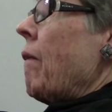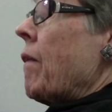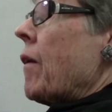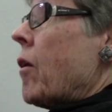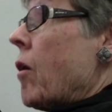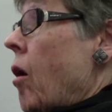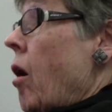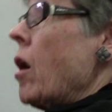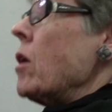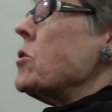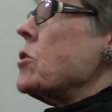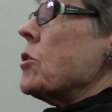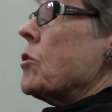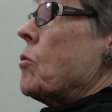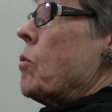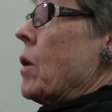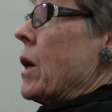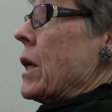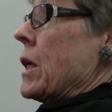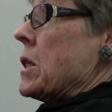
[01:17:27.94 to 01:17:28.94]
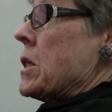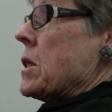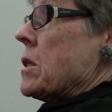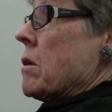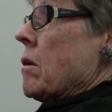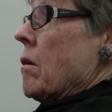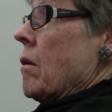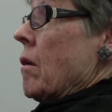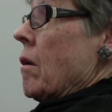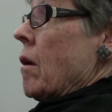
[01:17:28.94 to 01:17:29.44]
And the
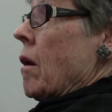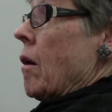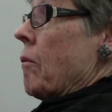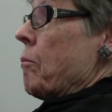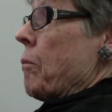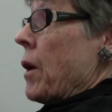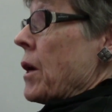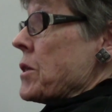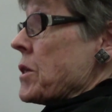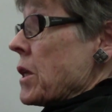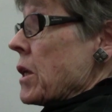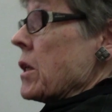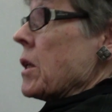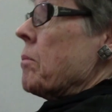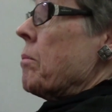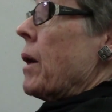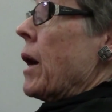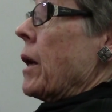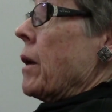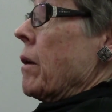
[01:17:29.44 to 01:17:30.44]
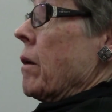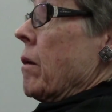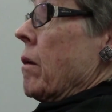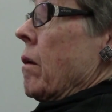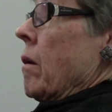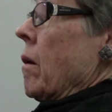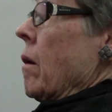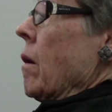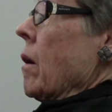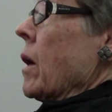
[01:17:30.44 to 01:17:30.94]
consequence of pressing the button
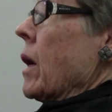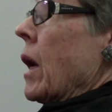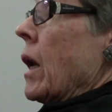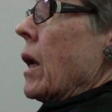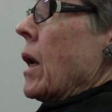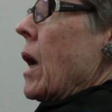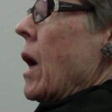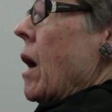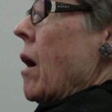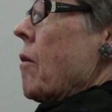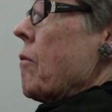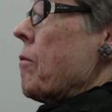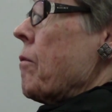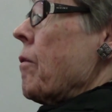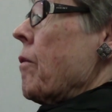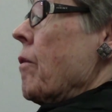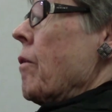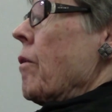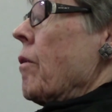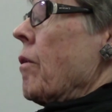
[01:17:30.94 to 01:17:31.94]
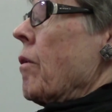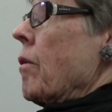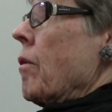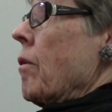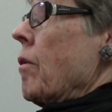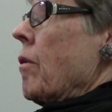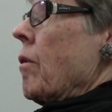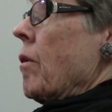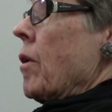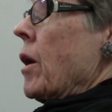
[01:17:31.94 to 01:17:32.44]
can have
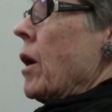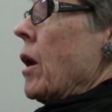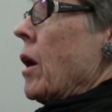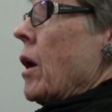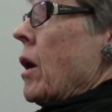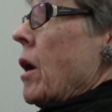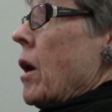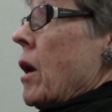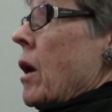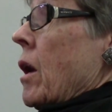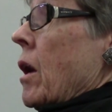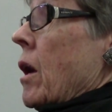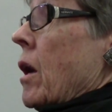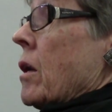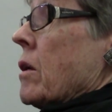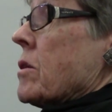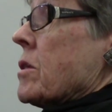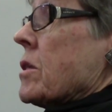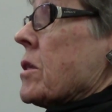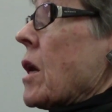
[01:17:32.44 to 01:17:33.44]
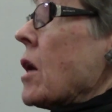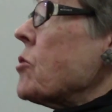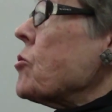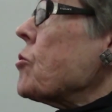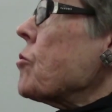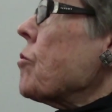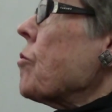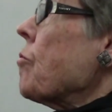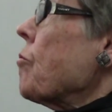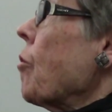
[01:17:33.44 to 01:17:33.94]
such
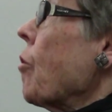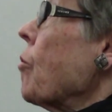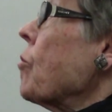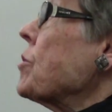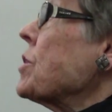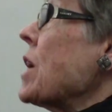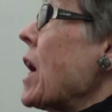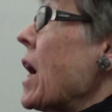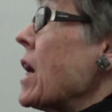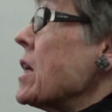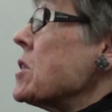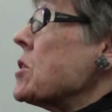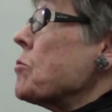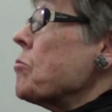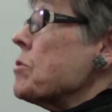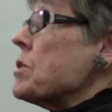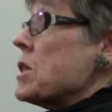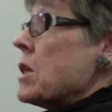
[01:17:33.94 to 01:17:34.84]
grotesque